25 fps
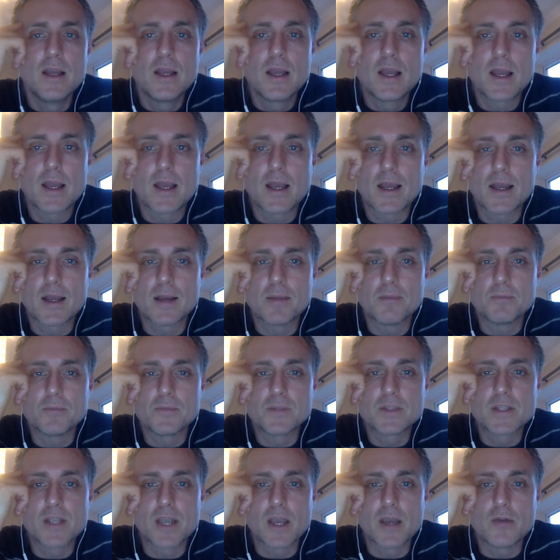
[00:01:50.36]

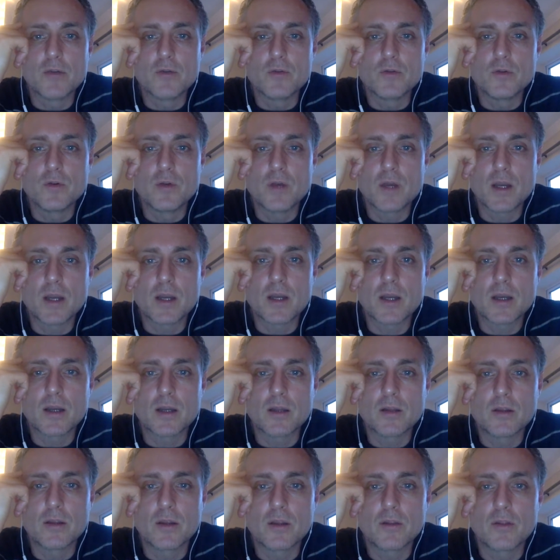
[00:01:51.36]
The
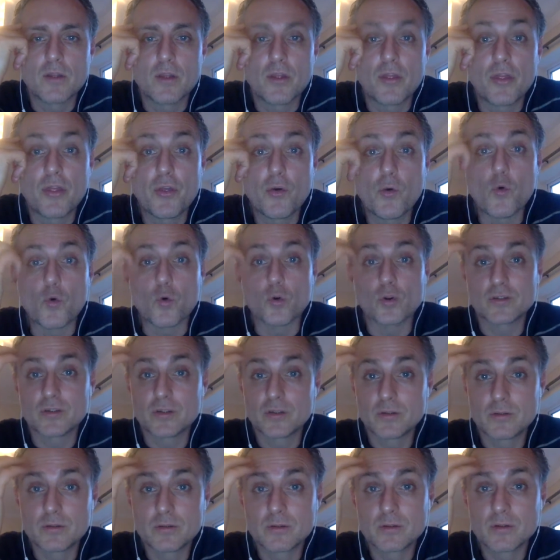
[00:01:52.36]

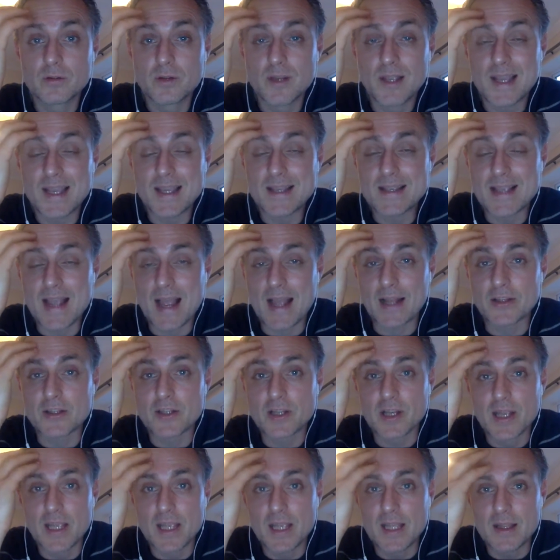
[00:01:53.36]
thought is
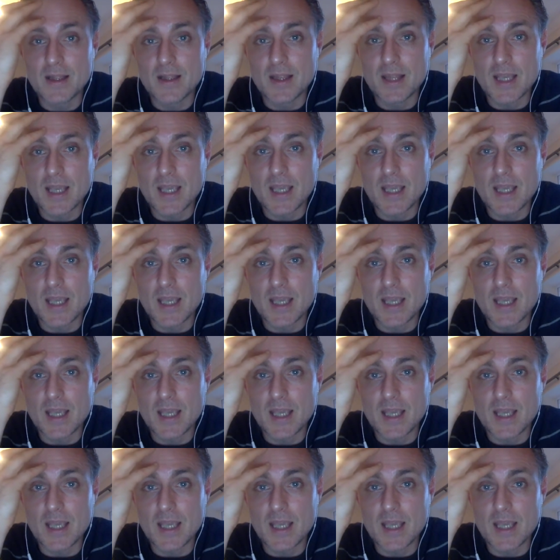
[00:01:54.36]
actually